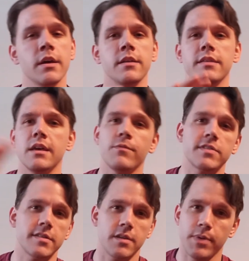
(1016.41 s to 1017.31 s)
The
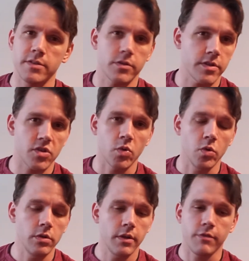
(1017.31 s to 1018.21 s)
emphasis depends on the
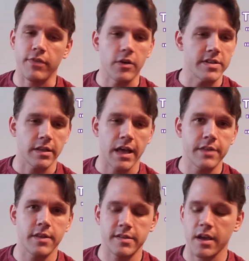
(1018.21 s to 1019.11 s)
school. It varies a
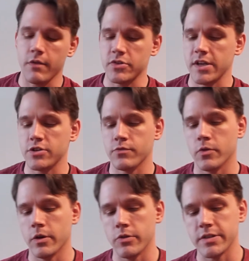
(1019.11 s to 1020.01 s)
lot. That's a conversation for
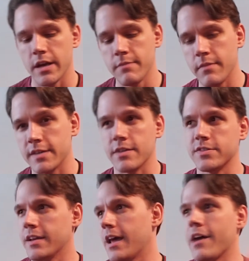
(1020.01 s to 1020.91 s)
another time, as I've
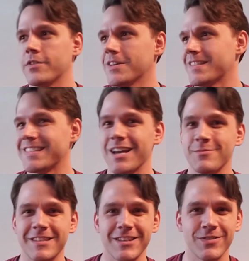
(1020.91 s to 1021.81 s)
said half a dozen times
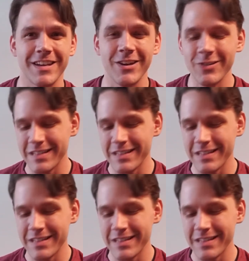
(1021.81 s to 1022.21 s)
in this video.